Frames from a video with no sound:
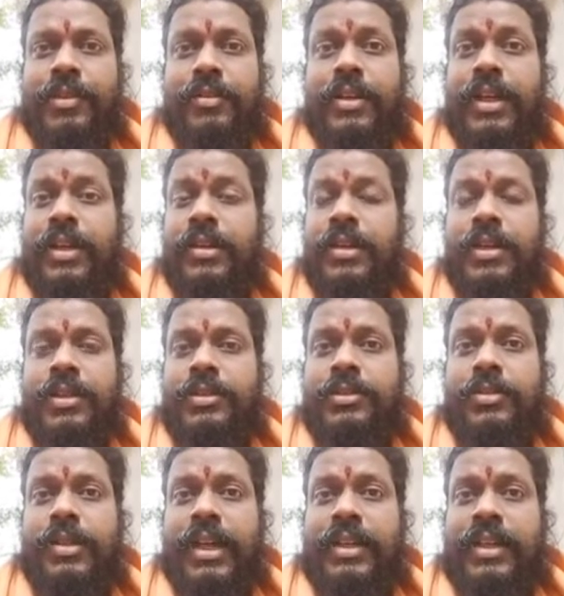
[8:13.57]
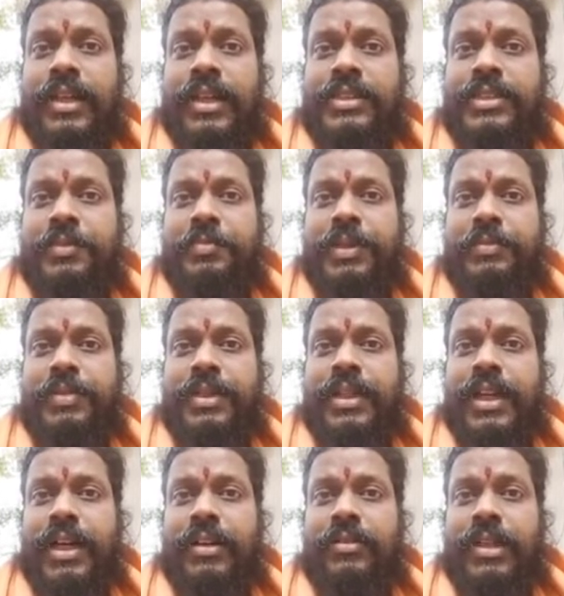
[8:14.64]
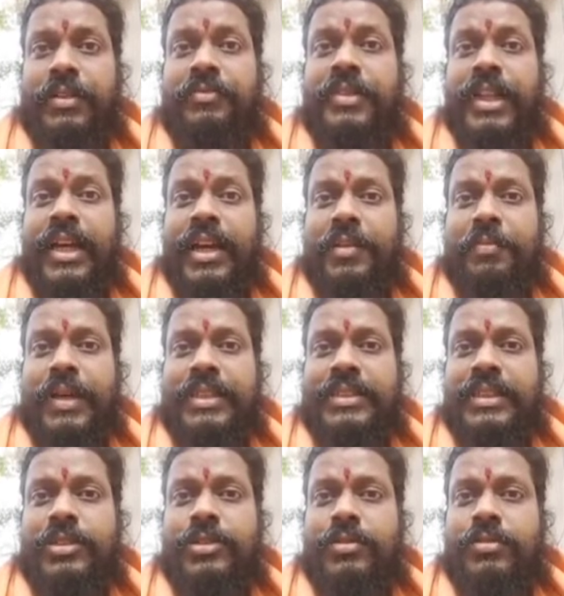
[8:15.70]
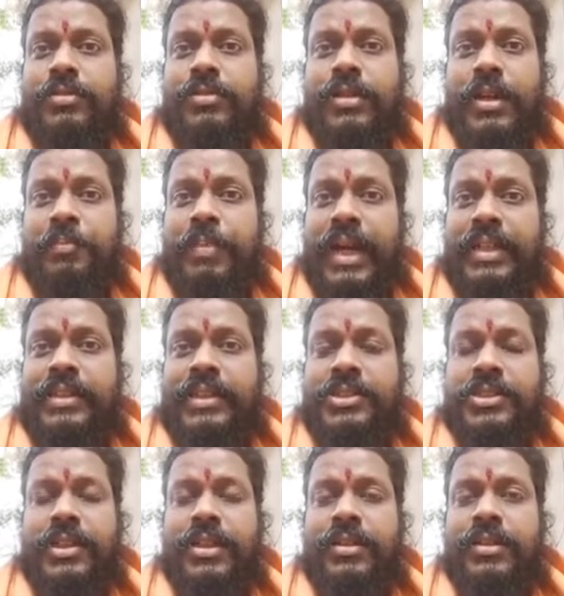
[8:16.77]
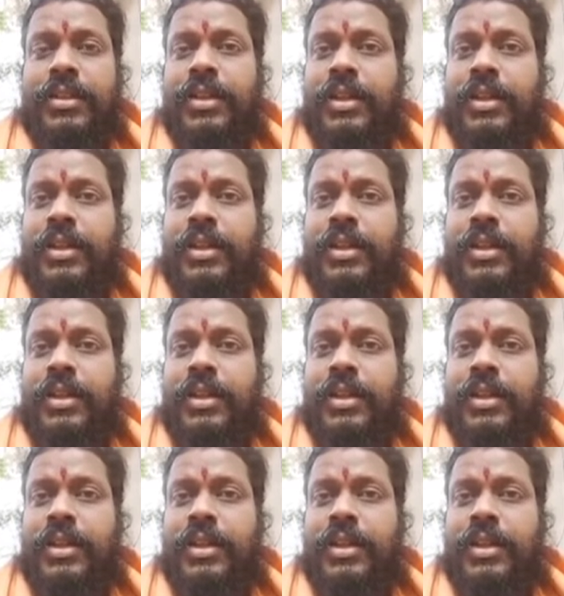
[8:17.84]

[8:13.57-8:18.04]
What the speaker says: Okay, so Kanya Rashi people have, if they are passing through a bad dasha,